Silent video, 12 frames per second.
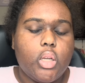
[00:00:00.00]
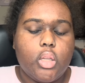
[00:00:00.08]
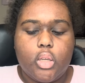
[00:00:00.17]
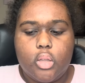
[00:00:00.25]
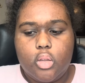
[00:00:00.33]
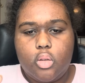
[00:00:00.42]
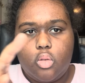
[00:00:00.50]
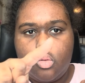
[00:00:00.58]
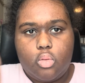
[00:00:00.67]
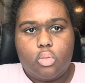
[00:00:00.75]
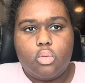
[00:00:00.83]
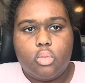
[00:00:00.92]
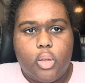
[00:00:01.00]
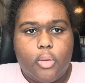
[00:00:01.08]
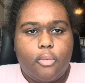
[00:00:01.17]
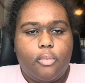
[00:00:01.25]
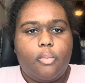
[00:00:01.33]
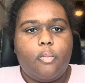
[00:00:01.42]
like a little like
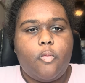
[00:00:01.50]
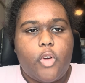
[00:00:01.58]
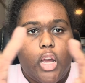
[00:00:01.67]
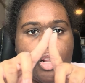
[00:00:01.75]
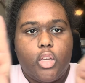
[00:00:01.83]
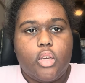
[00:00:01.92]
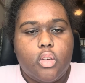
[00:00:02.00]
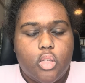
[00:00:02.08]
filing